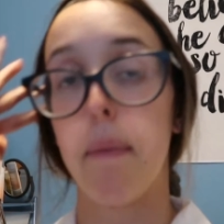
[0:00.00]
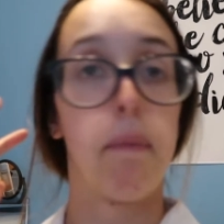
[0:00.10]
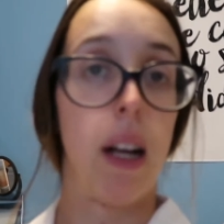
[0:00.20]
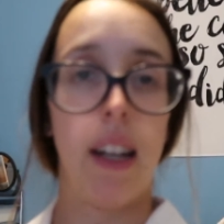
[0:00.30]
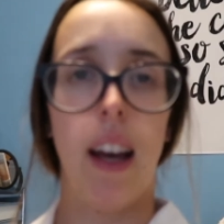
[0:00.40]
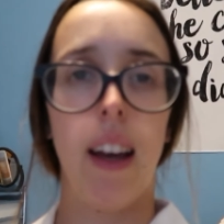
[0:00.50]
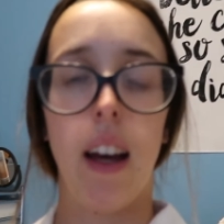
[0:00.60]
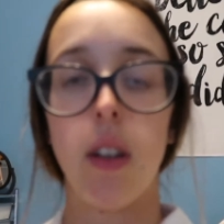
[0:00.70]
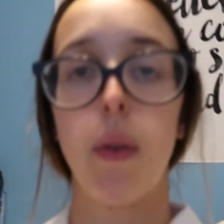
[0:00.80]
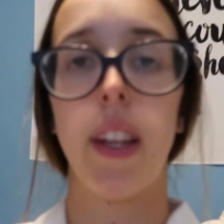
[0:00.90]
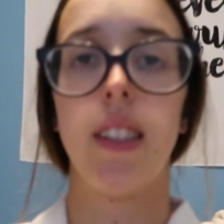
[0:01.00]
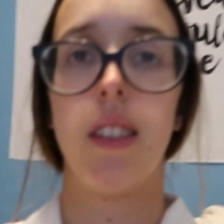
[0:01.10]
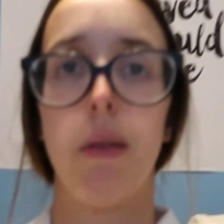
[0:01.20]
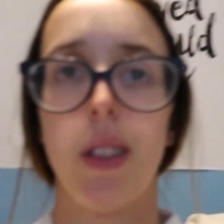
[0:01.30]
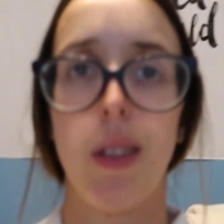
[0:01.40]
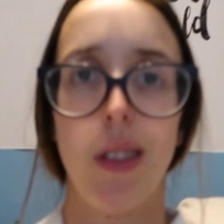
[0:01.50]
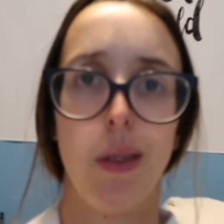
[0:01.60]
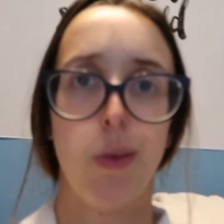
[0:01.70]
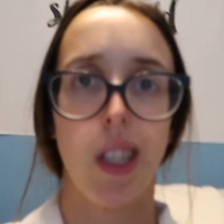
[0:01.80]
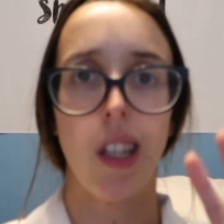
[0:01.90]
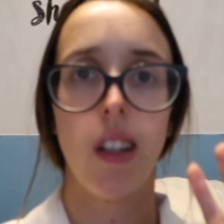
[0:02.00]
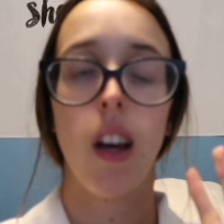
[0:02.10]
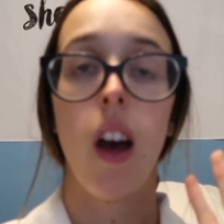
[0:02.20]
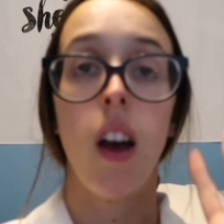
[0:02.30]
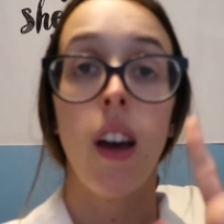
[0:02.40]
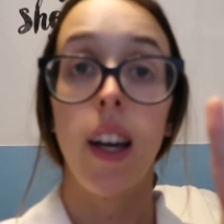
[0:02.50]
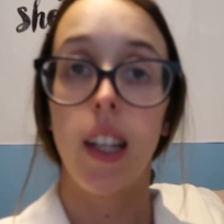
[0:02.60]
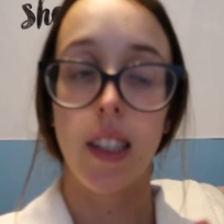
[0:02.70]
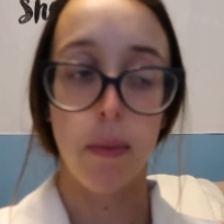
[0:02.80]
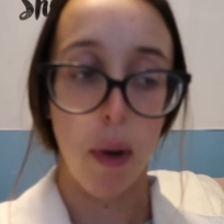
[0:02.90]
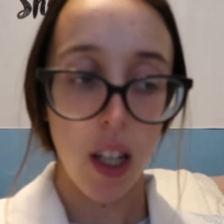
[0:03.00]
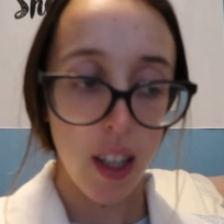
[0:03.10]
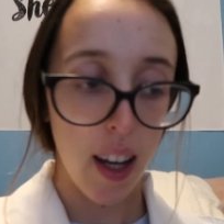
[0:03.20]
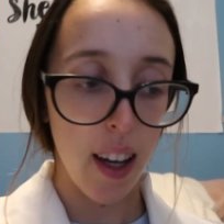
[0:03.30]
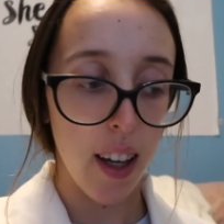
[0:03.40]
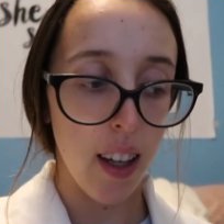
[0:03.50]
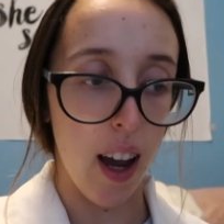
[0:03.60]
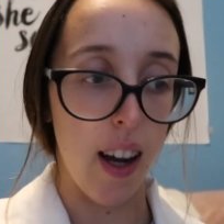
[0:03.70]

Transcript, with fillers: Monday. I don't know why this seems so zoomed in. It is Monday.